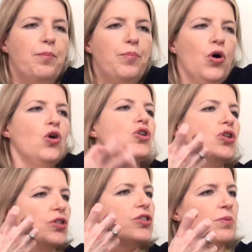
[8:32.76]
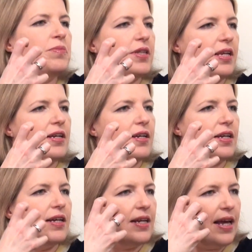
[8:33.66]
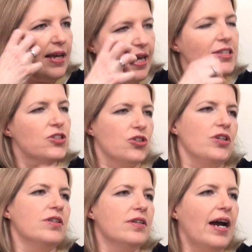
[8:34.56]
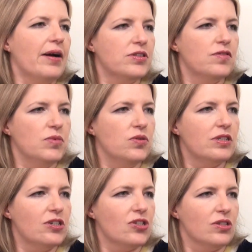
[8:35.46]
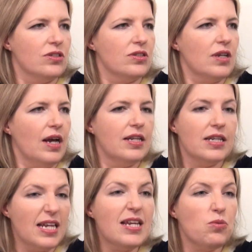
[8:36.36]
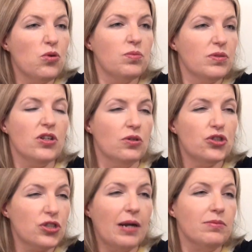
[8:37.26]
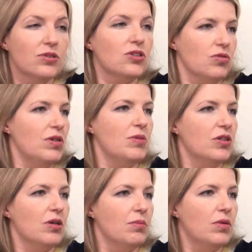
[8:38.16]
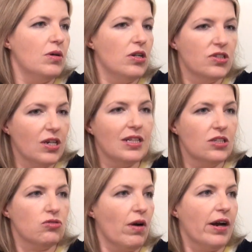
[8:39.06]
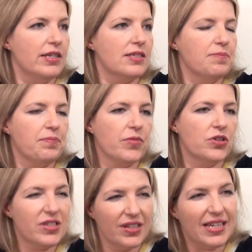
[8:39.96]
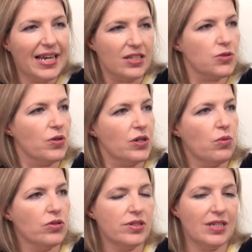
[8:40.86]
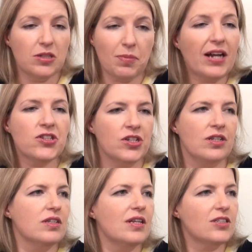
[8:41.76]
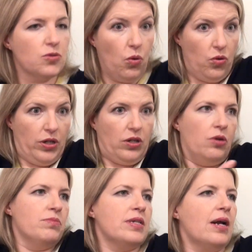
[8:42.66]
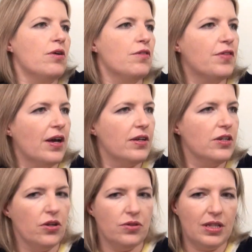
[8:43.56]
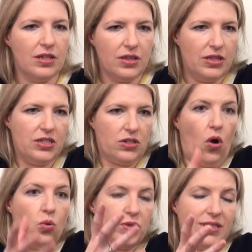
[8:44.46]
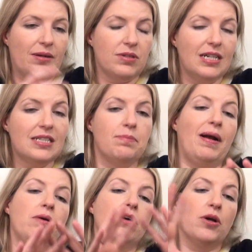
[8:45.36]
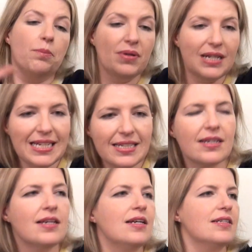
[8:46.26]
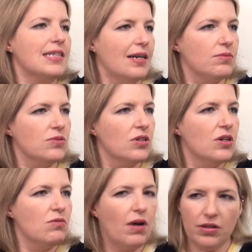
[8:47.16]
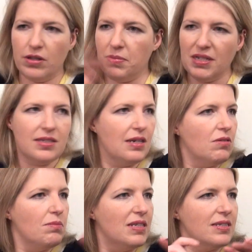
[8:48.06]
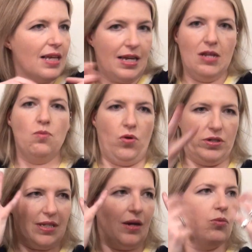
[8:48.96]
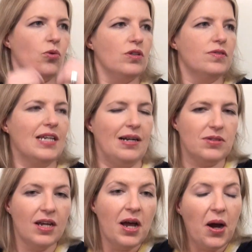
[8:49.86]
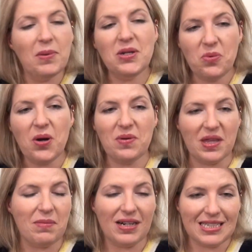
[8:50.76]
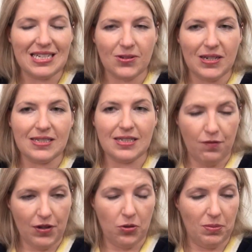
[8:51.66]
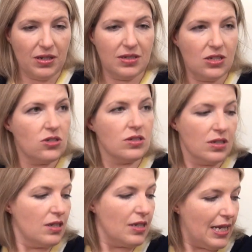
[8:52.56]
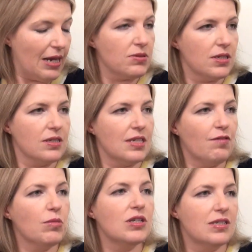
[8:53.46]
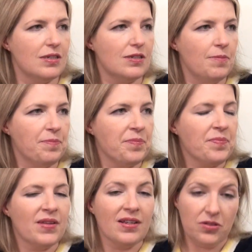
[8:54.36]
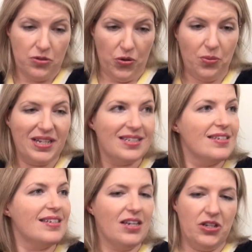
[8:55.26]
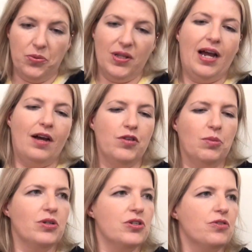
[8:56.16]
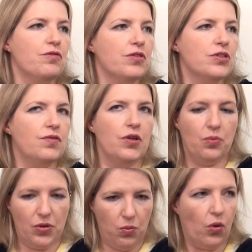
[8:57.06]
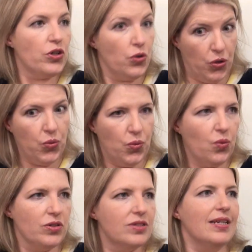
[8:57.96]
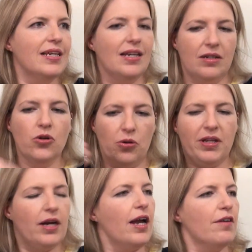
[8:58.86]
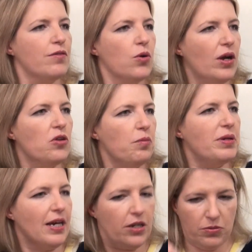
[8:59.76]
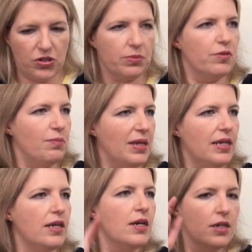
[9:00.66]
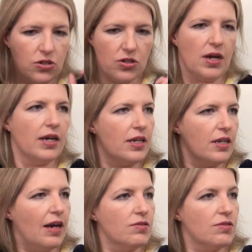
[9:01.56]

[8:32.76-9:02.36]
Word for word: pull something extra out of musicians and he will you know shout and scream at them until it's right until he gets what he wants and it's passion that's what comes out of that you know th this whole sound and it's about a complete sound rather than bits here and bits there he wants that wall of sound and when you work with him actually it's, it's difficult because he doesn't allow singers to have monitors so normally as a singer you will have your monitor in front of you mm. with what you want to hear normally i have quite a lot of piano and some of me so that i can have